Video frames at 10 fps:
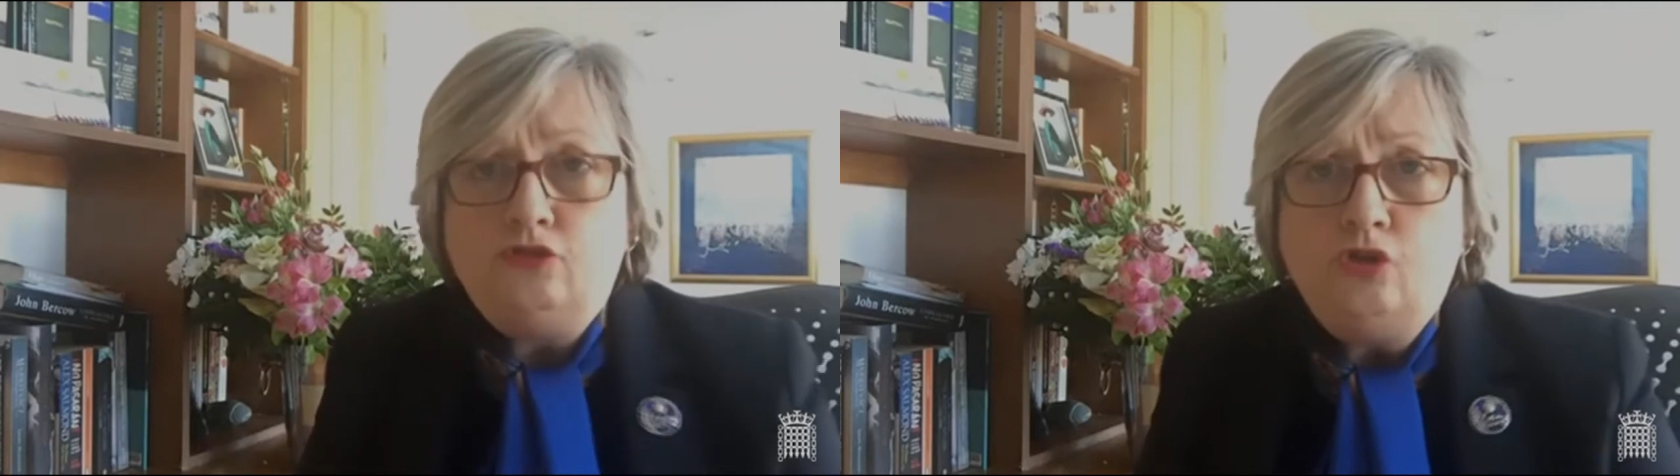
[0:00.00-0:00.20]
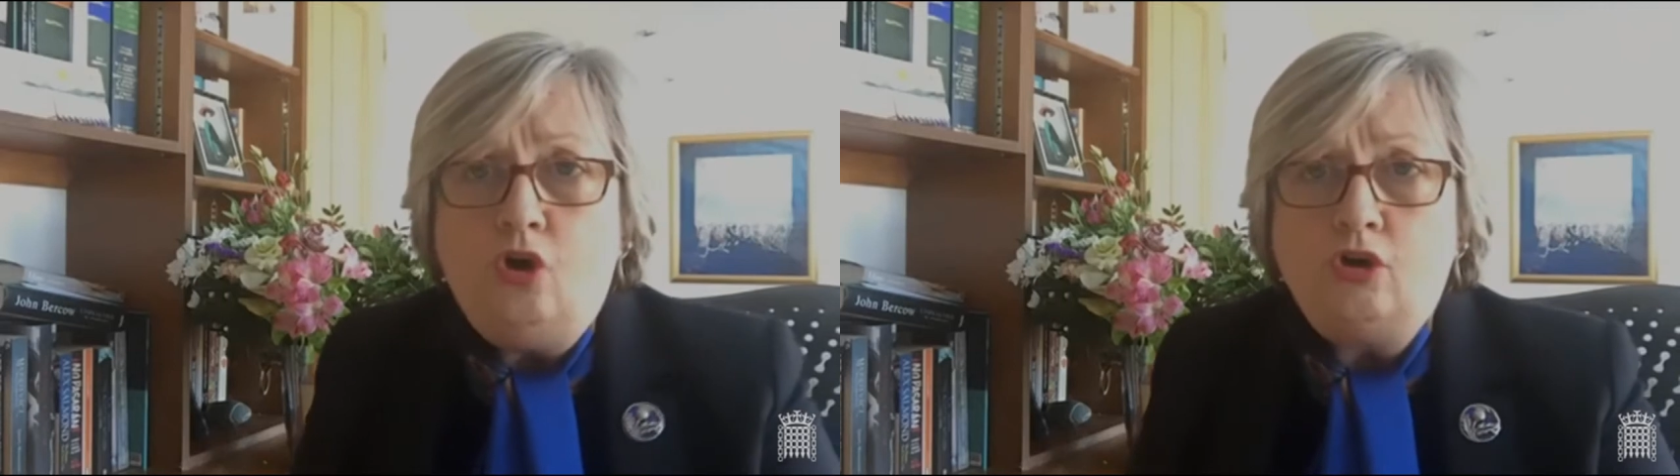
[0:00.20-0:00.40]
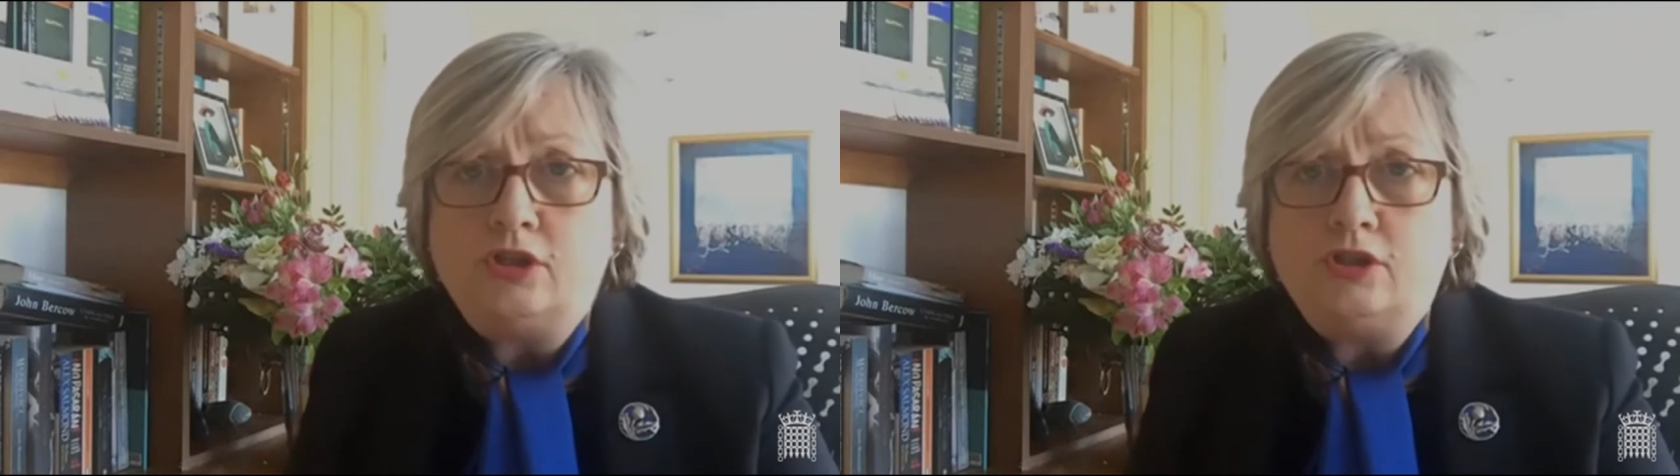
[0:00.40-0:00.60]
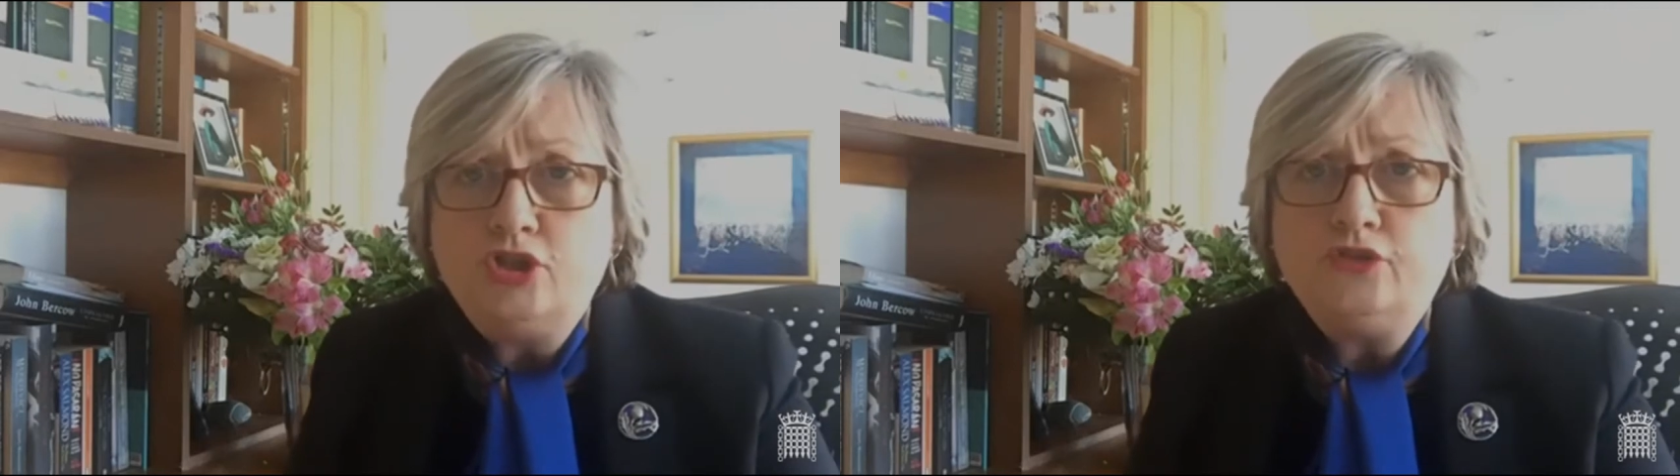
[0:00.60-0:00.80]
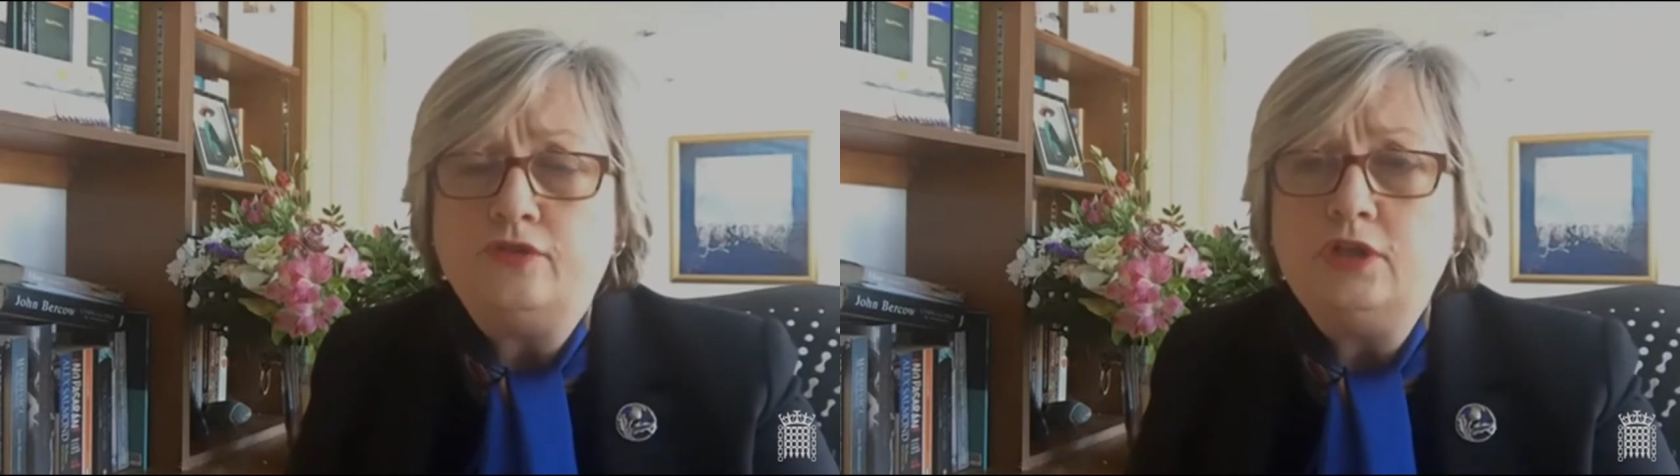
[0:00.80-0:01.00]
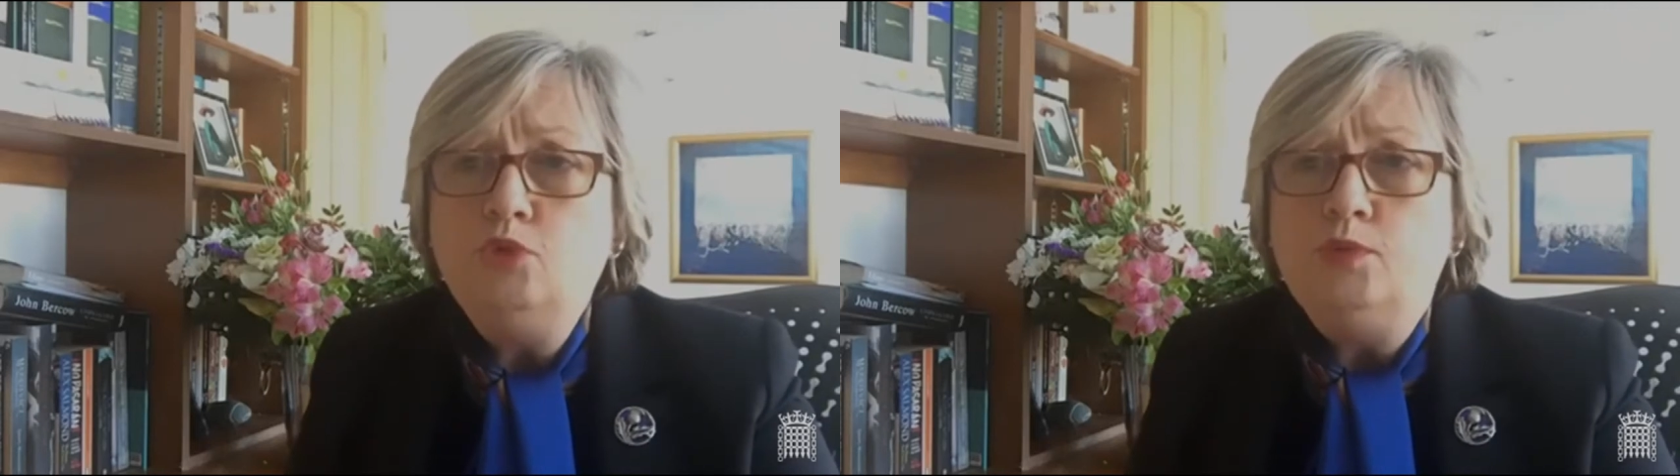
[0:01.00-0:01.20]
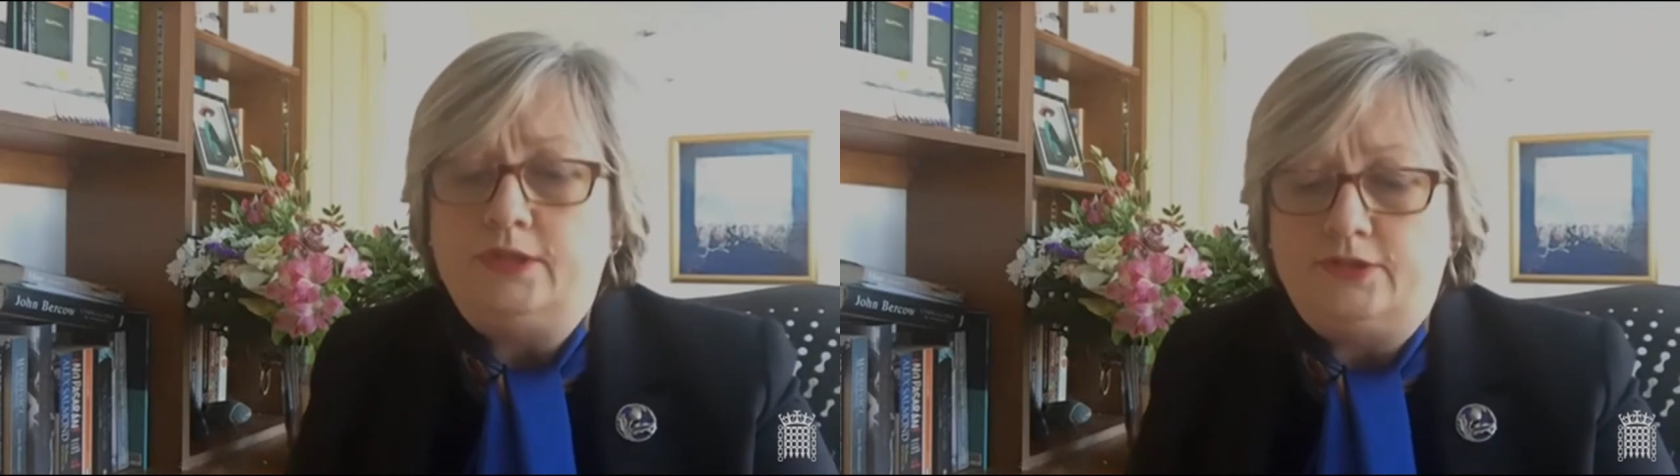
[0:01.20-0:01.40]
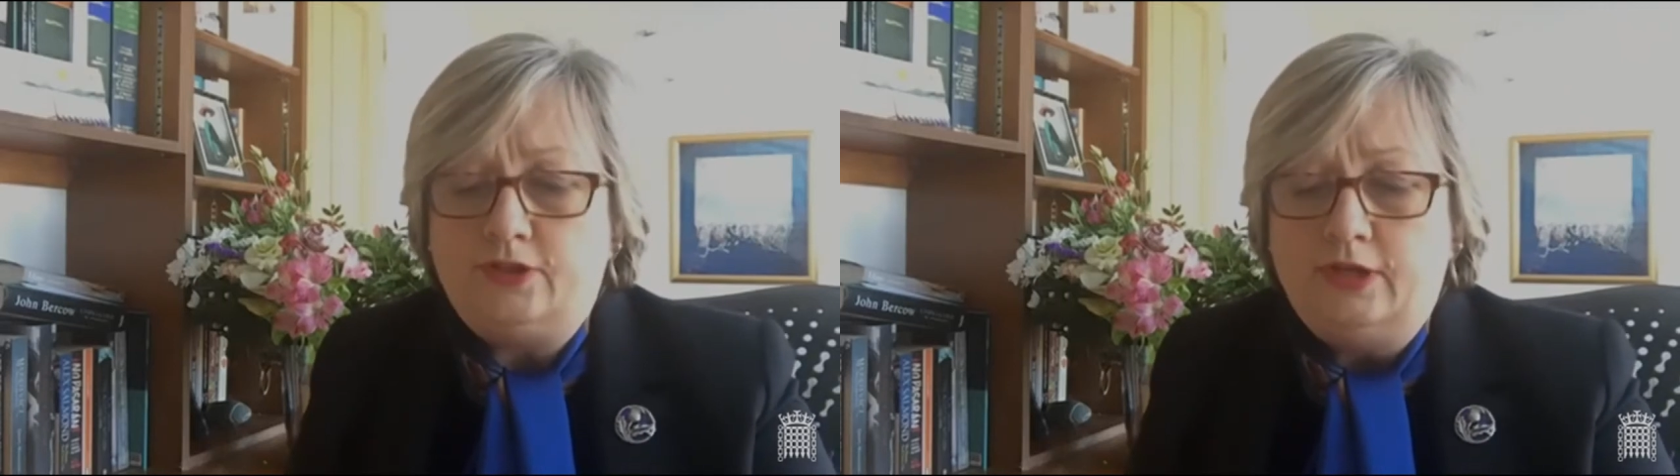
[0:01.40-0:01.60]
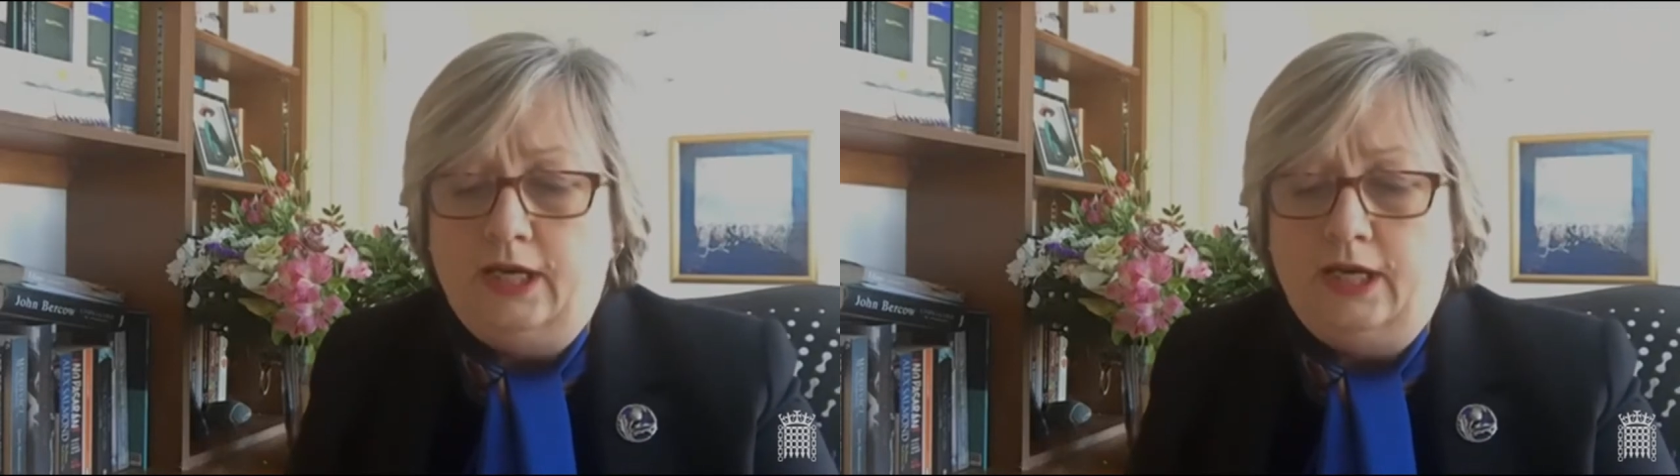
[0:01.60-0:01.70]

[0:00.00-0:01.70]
talk just for a moment